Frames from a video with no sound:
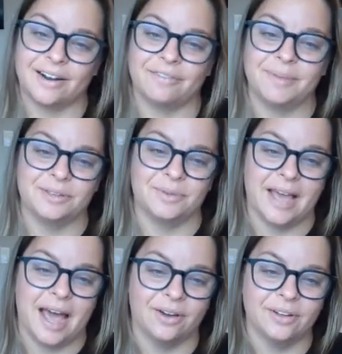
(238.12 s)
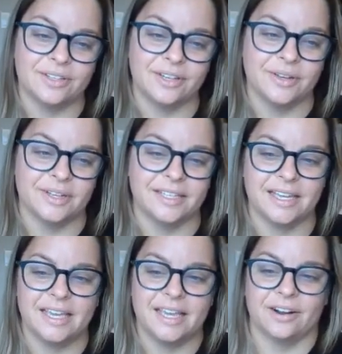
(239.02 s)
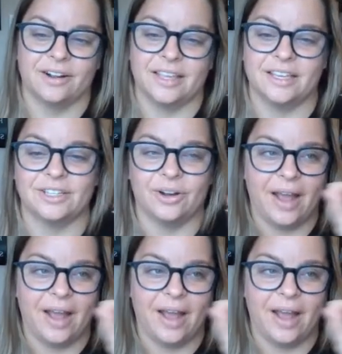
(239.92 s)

serif means without. So you can see here, these